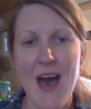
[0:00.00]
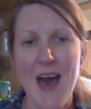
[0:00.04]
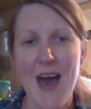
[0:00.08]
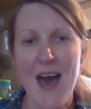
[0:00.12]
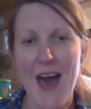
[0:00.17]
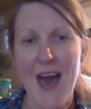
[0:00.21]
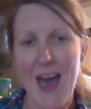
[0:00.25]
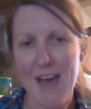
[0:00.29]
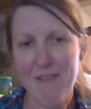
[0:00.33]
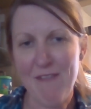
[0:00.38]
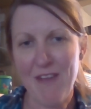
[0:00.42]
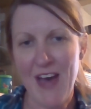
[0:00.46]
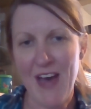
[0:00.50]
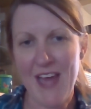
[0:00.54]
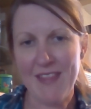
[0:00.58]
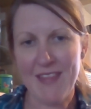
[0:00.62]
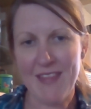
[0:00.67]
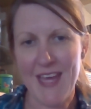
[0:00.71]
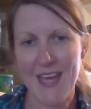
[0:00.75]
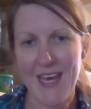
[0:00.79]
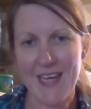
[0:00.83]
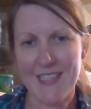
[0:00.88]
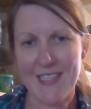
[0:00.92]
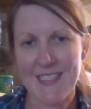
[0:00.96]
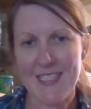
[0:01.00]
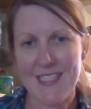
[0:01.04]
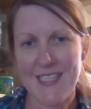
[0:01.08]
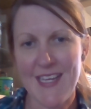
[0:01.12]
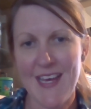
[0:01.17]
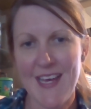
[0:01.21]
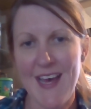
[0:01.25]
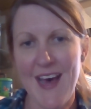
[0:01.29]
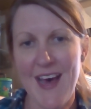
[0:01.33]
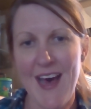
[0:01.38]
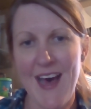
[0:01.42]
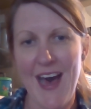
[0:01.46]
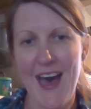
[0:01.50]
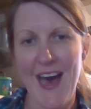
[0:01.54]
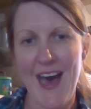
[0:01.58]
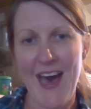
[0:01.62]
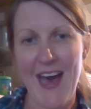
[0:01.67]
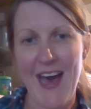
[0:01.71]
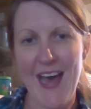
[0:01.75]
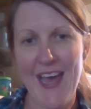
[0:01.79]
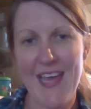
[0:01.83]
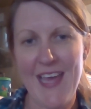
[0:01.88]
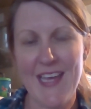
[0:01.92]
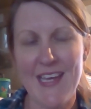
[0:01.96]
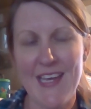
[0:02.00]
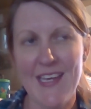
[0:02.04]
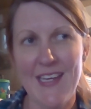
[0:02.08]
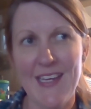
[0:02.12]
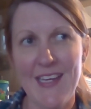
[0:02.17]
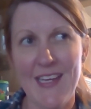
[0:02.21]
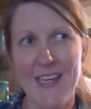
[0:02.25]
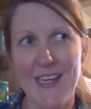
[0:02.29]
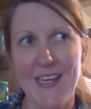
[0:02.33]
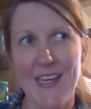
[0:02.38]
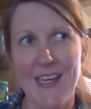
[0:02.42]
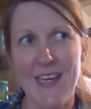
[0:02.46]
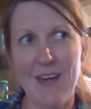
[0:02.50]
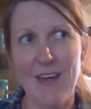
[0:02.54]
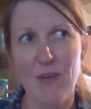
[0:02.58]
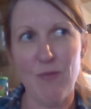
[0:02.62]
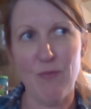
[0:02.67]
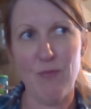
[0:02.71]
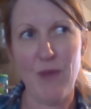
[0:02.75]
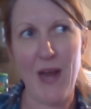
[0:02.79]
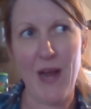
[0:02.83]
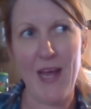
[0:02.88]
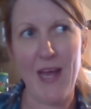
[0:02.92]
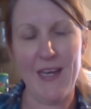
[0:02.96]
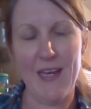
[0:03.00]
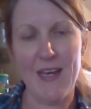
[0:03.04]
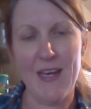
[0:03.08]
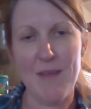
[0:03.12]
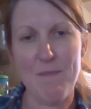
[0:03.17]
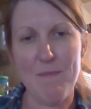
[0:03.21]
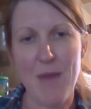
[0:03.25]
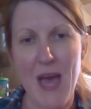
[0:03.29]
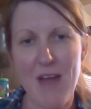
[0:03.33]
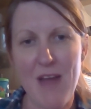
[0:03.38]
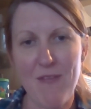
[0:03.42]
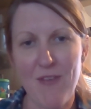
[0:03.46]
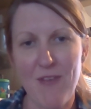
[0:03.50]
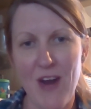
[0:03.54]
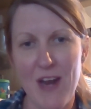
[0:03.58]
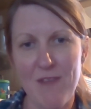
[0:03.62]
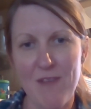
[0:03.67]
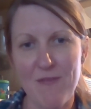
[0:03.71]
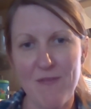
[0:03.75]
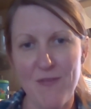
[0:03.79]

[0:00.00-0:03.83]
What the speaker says: I find that I run my front